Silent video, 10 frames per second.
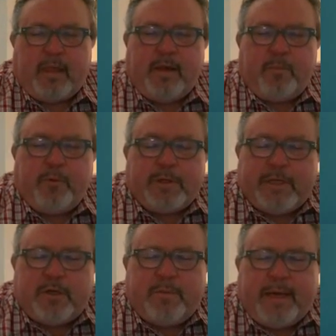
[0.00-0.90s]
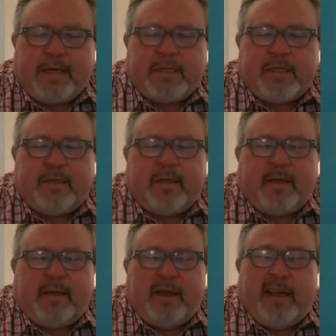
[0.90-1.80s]
Now, precision medicine
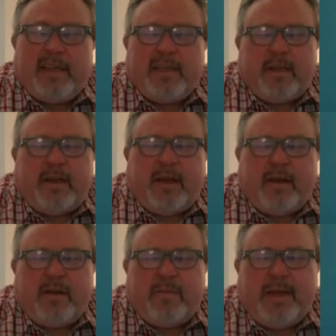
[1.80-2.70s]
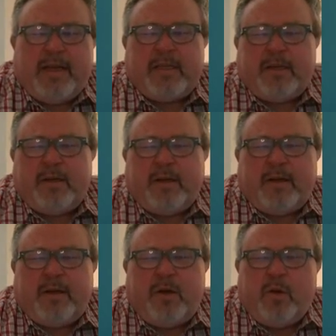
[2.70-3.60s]
is an amazing
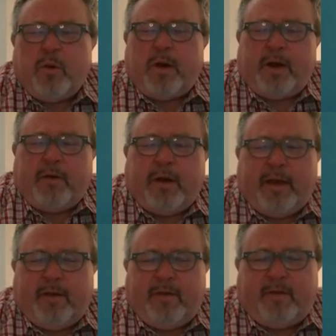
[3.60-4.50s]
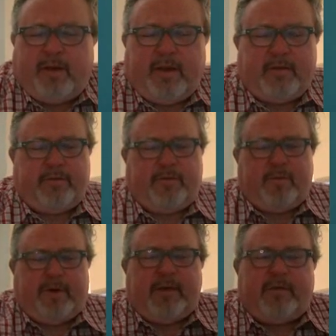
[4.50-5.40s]
newer area
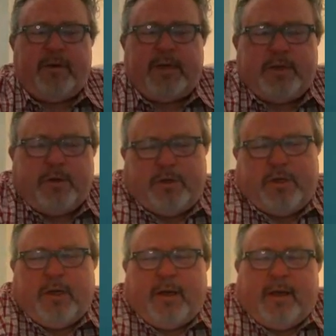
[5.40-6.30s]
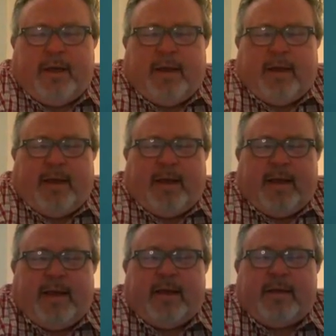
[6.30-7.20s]
of research.
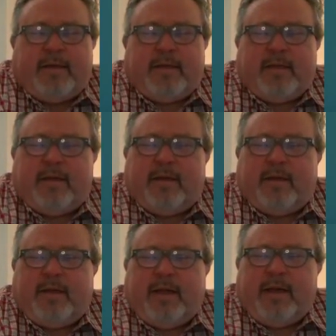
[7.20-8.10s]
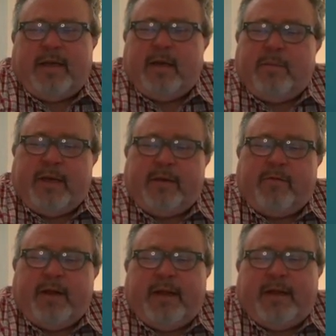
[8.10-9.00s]
And the idea being
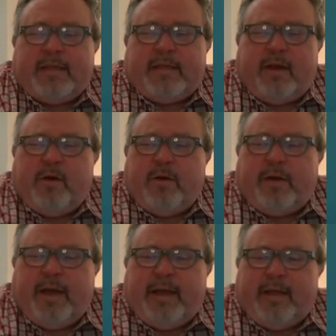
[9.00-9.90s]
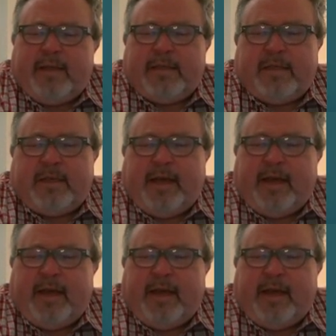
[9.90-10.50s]
really is ALS is a